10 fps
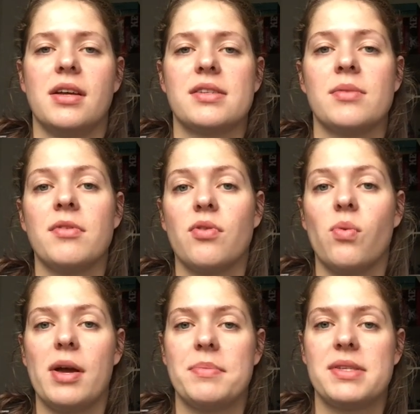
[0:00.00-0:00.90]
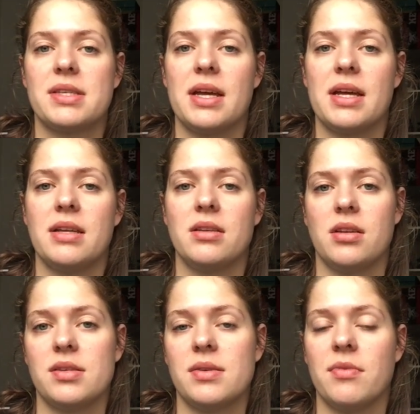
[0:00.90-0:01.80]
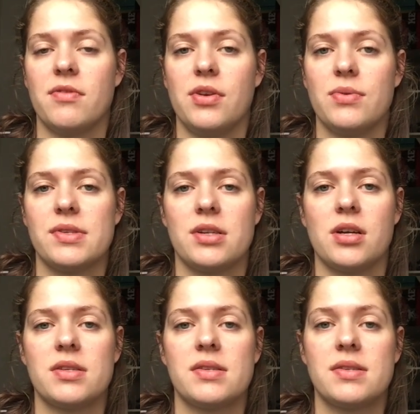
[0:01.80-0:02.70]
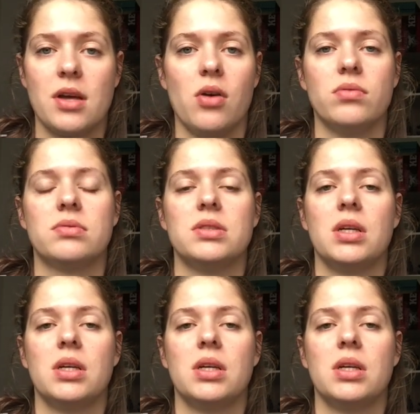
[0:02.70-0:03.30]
some of the WIPs and some of the new starts. So,